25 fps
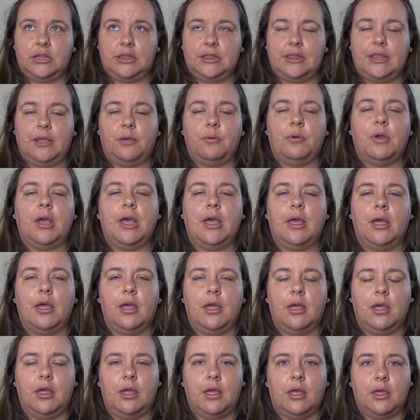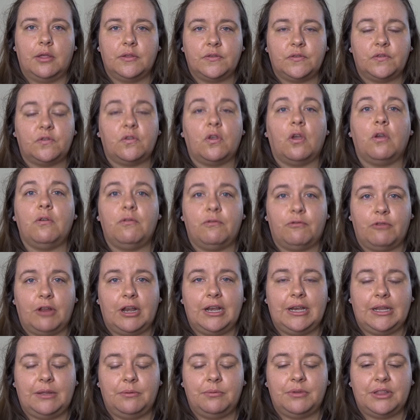they were so
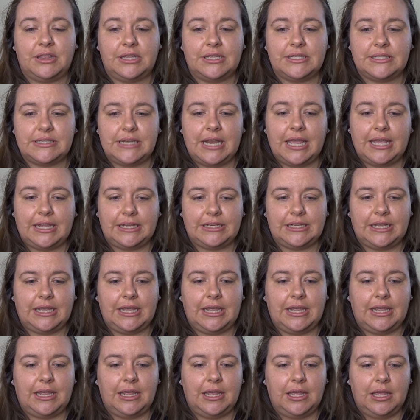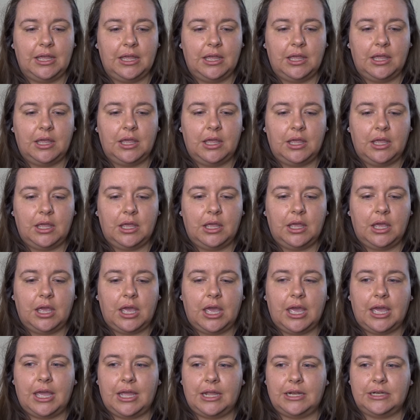friendly with this lady,
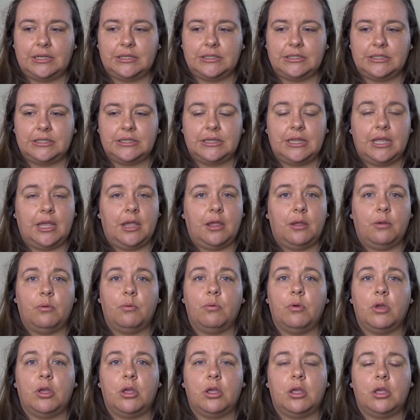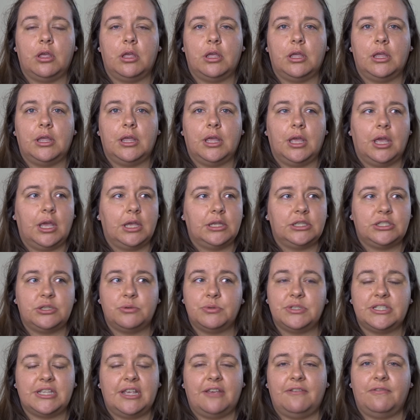and she
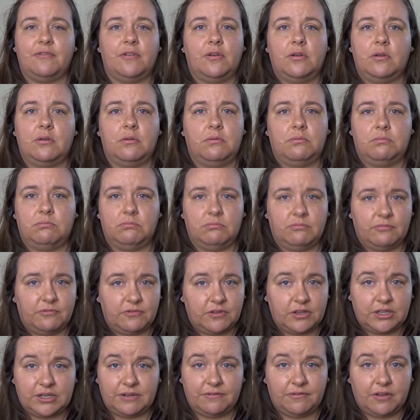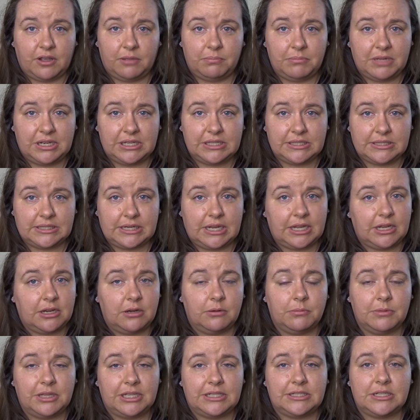was there for 35 minutes
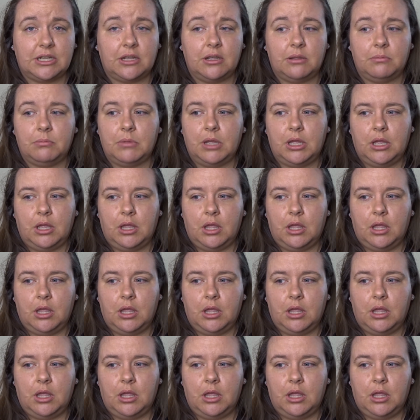taking up their time,